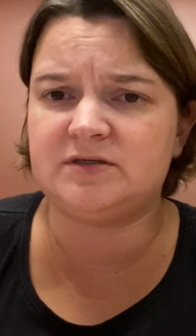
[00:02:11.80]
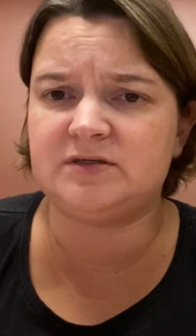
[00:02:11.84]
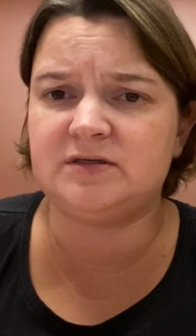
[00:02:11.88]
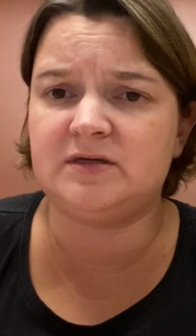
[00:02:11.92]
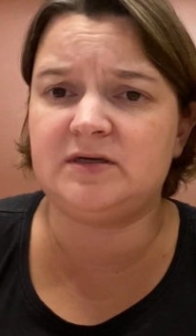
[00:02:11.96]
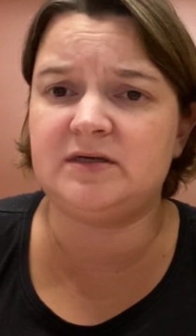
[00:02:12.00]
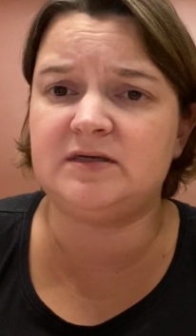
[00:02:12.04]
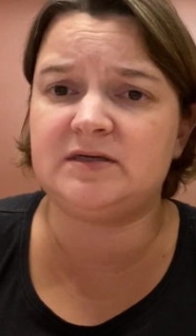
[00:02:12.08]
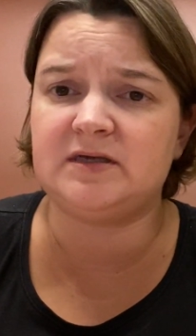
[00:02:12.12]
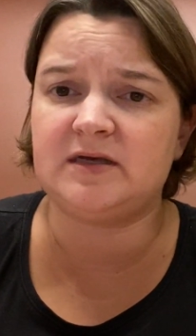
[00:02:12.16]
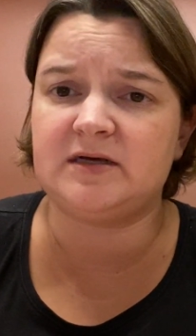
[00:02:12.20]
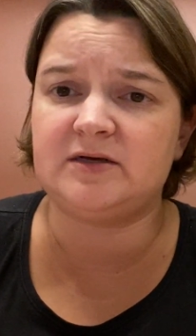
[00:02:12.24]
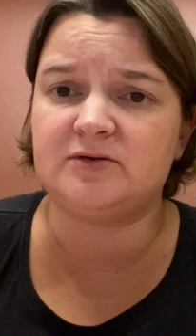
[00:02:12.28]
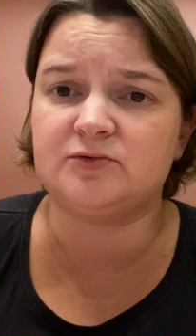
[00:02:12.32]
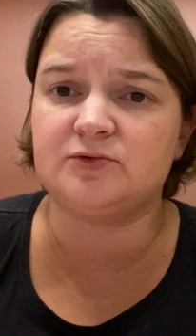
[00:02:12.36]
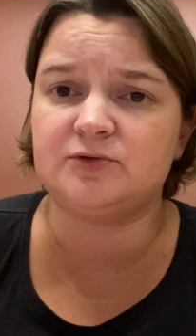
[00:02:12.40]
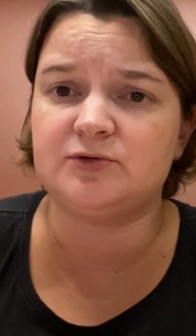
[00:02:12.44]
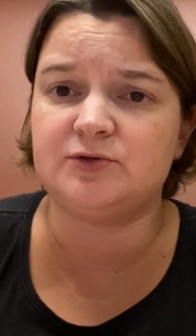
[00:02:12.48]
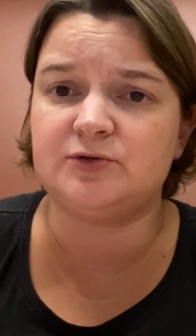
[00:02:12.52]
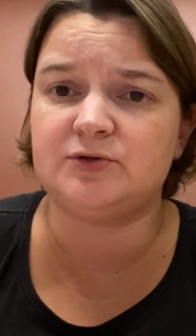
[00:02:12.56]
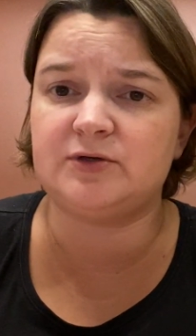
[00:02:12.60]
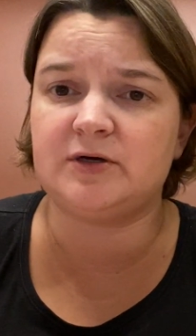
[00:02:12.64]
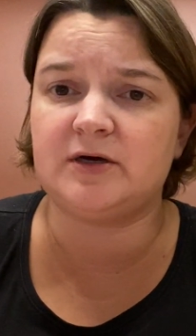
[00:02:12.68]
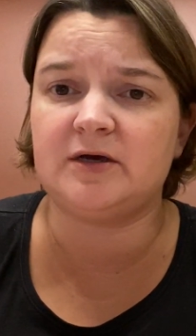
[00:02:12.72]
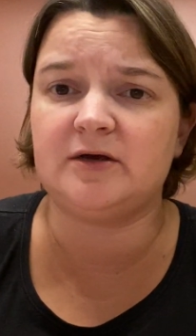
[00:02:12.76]
his legs were
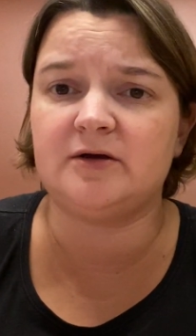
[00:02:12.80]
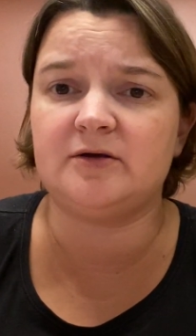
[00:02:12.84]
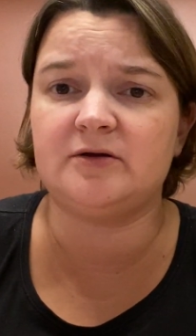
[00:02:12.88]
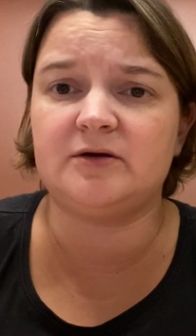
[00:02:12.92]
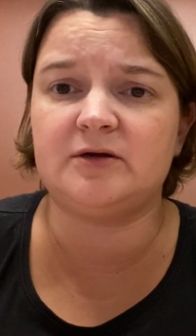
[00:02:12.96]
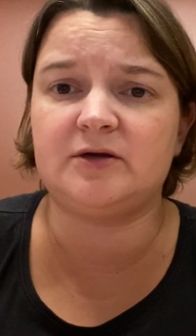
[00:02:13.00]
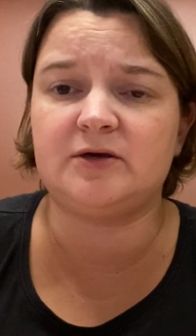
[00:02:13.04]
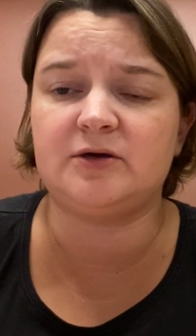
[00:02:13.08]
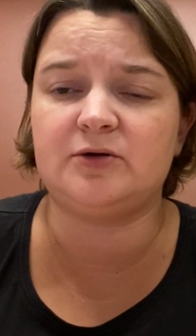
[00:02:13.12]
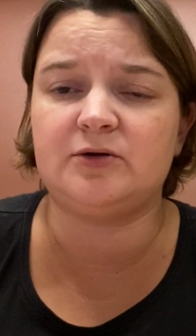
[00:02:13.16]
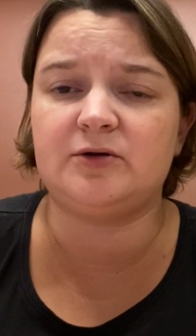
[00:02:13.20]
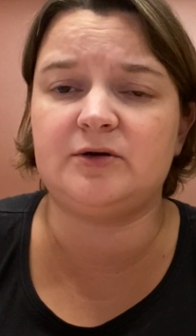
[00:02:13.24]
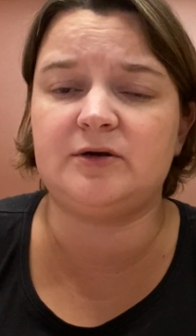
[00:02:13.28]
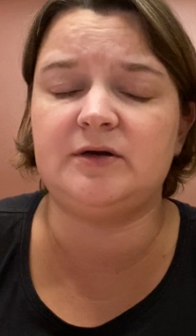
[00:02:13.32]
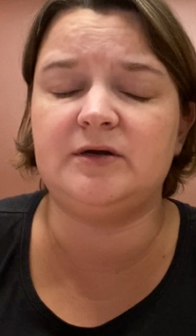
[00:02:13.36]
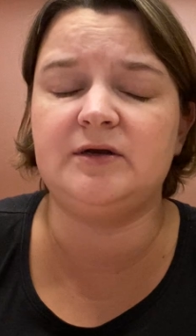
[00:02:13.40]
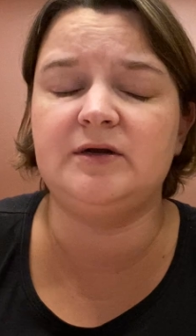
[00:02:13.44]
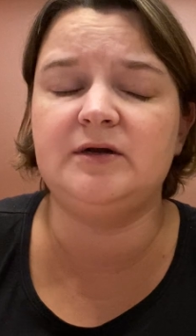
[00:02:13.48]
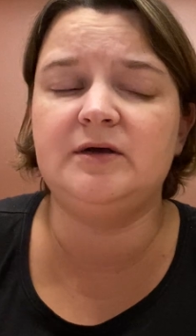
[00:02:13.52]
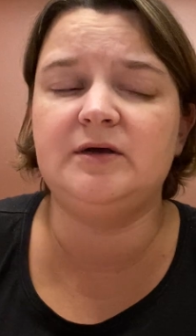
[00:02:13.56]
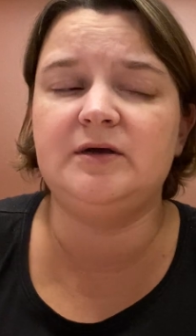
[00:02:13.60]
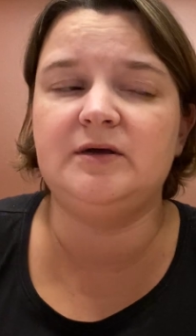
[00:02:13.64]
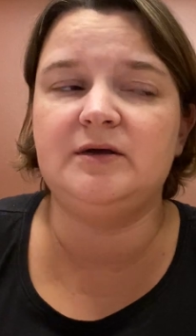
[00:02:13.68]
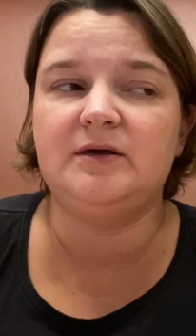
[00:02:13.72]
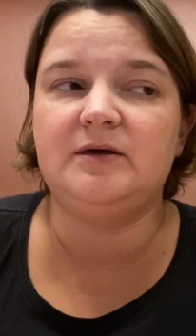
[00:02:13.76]
too tired and couldn't
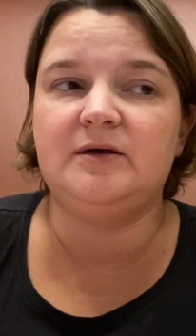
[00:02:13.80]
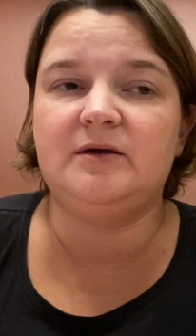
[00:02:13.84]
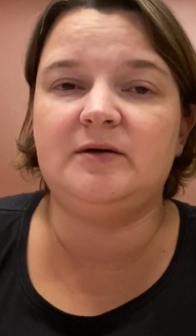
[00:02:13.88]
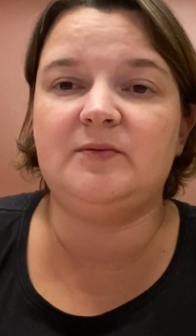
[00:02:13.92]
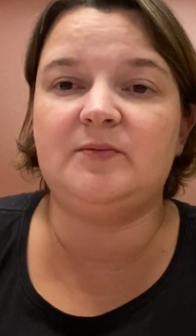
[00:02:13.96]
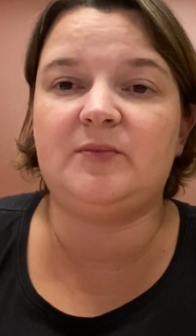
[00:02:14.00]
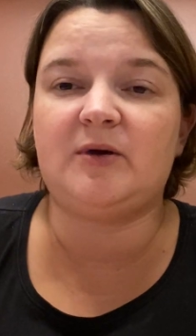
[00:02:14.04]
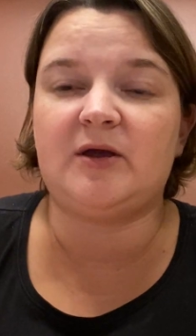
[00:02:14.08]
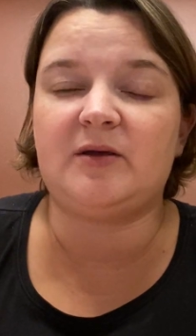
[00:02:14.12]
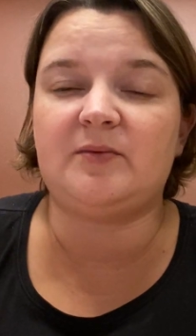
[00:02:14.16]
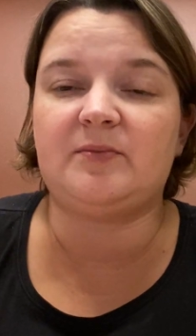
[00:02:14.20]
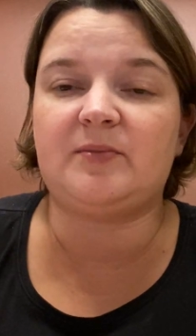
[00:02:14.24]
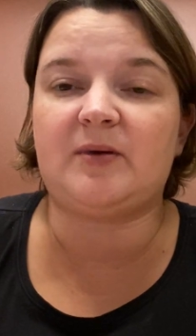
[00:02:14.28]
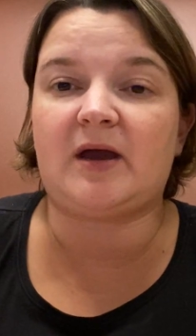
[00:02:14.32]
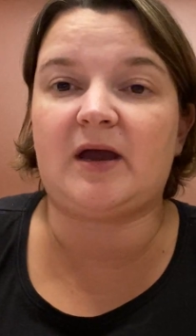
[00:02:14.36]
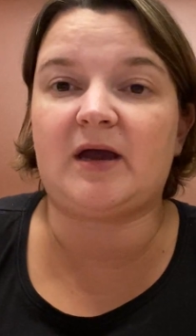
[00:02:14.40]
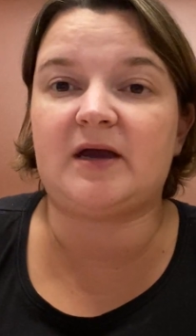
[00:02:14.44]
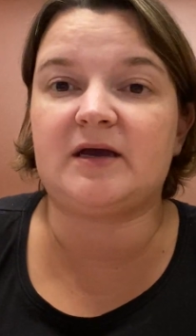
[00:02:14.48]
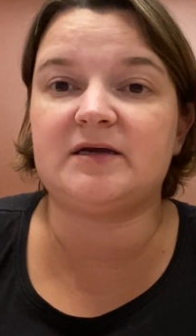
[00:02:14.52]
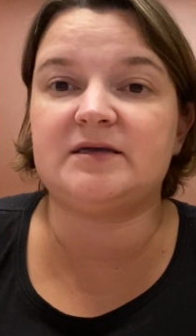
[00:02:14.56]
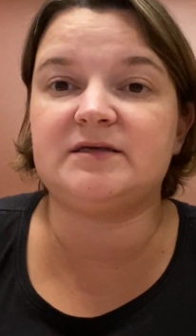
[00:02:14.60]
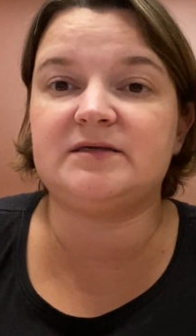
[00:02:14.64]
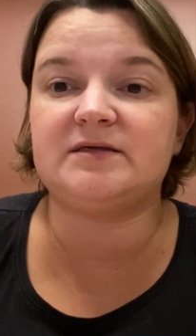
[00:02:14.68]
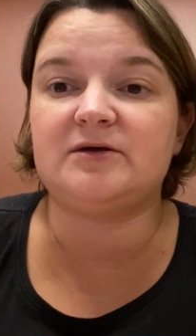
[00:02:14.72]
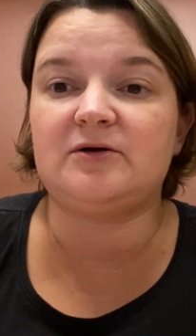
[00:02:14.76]
bike
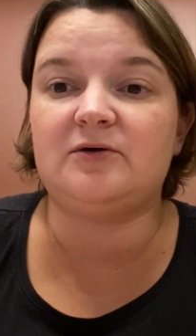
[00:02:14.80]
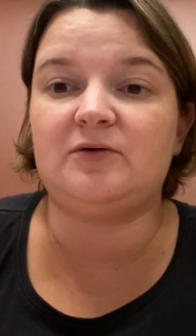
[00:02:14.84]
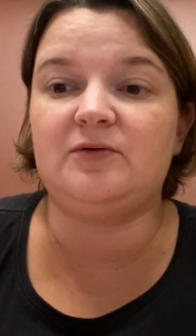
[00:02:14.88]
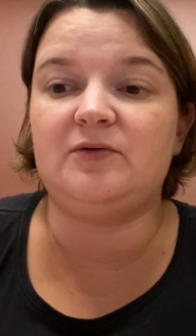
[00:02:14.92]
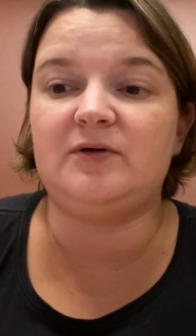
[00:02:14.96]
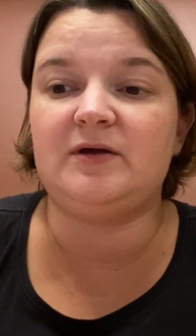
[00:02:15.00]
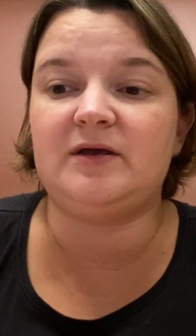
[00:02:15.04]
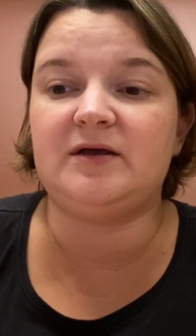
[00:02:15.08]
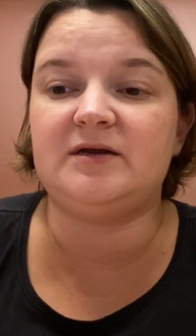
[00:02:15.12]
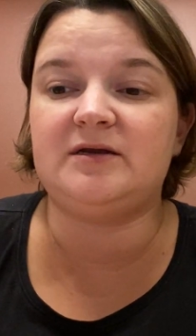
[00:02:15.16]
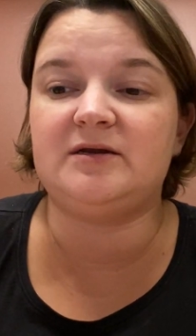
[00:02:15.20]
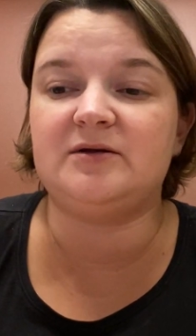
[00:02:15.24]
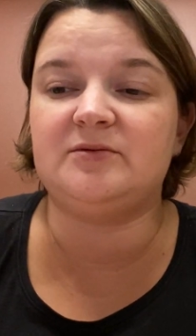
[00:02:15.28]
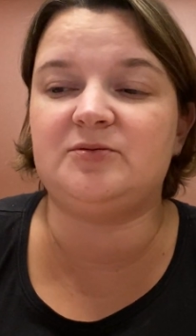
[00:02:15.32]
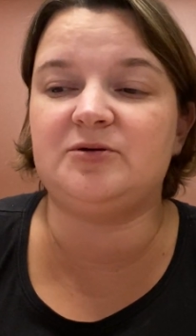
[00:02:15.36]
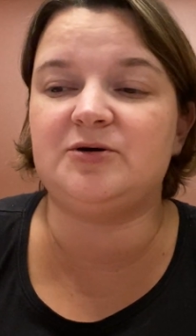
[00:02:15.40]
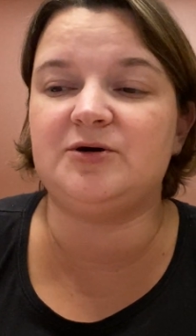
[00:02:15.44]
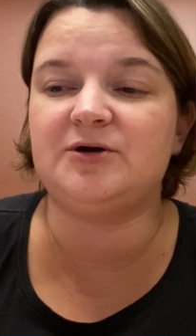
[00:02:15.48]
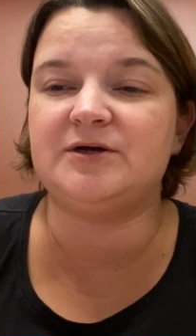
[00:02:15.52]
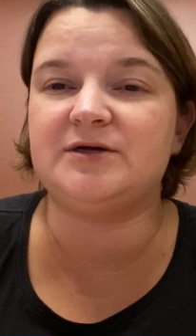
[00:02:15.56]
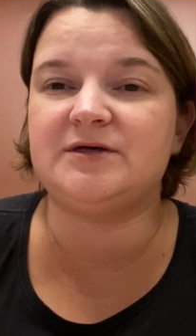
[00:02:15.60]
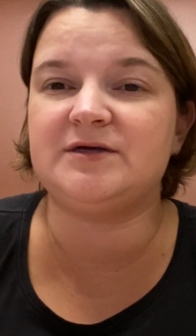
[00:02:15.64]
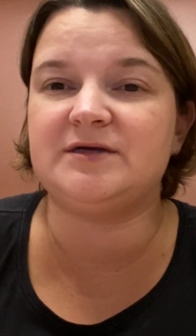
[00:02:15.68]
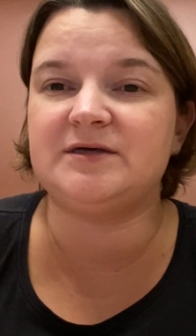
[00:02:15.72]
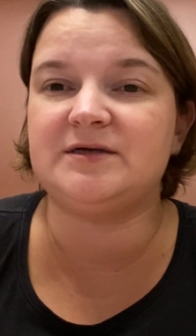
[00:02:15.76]
back, so we had to
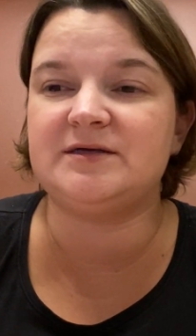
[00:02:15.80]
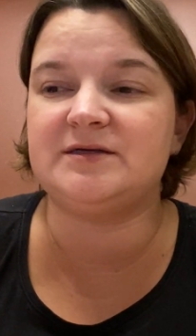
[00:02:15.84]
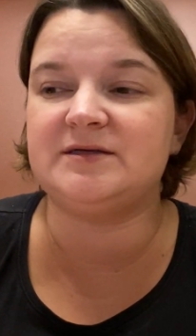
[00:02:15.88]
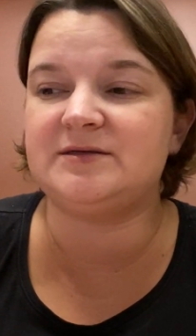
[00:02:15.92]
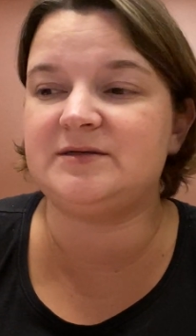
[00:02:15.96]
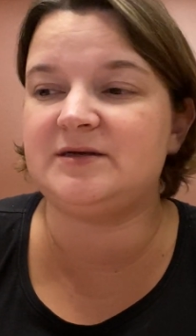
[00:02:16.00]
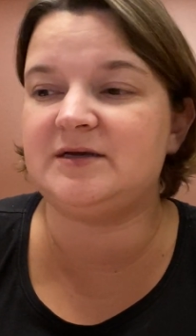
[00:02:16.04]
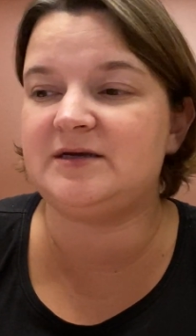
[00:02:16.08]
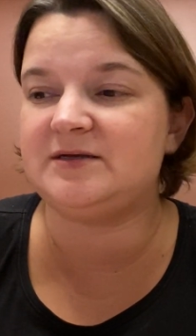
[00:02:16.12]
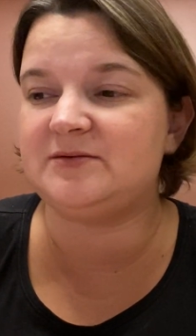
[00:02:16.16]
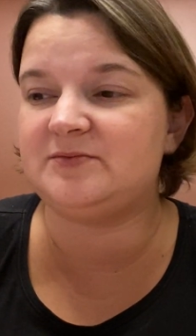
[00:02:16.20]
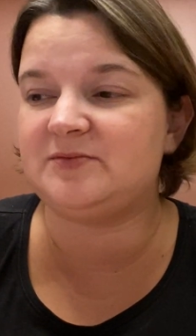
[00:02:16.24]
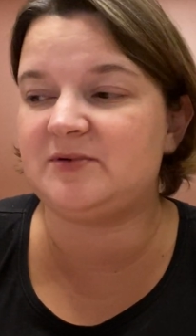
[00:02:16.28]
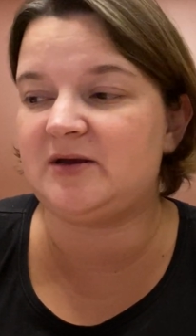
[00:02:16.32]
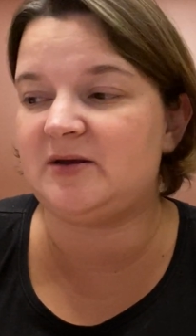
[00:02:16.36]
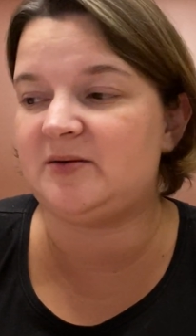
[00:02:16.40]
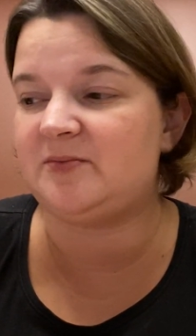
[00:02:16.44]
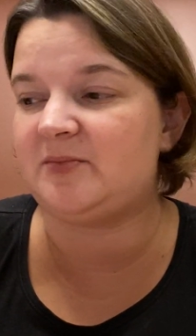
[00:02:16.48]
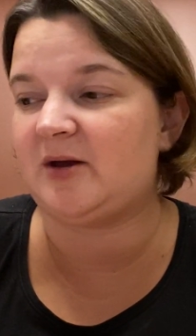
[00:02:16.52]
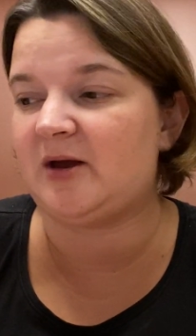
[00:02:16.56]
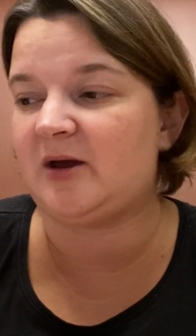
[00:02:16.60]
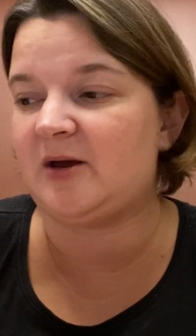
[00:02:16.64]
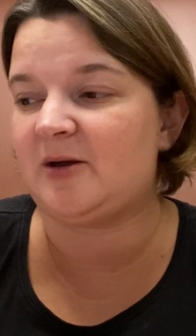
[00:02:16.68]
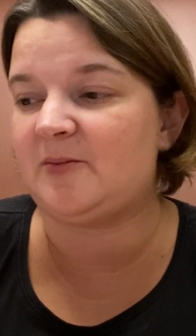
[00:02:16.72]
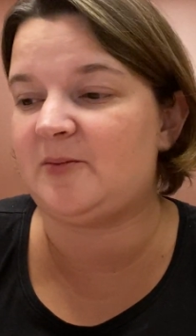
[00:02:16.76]
push his bike
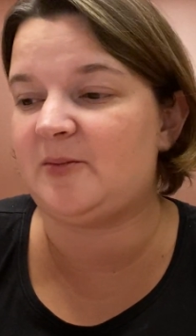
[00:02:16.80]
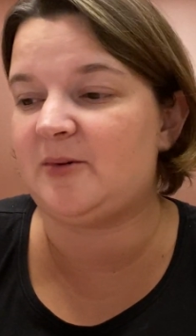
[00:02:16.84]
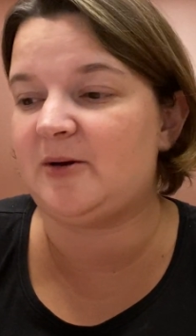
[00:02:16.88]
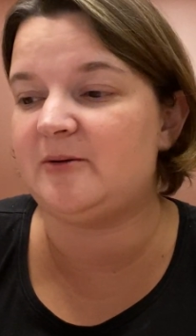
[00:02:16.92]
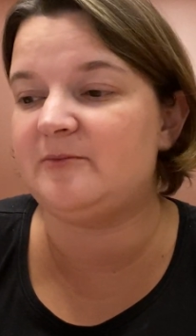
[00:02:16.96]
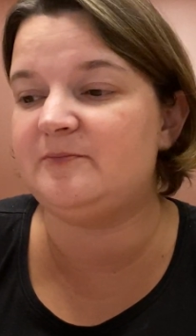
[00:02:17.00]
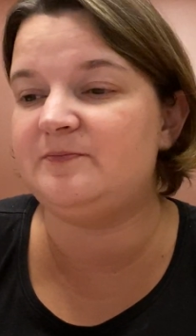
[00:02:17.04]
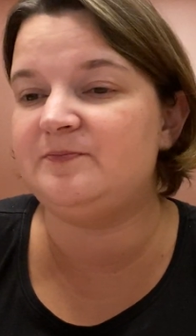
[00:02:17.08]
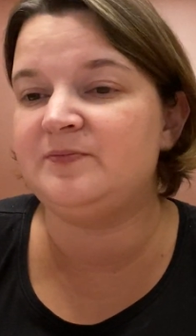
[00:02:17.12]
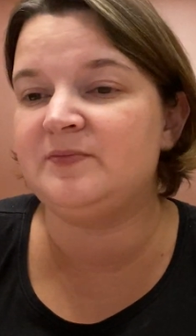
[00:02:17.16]
back, but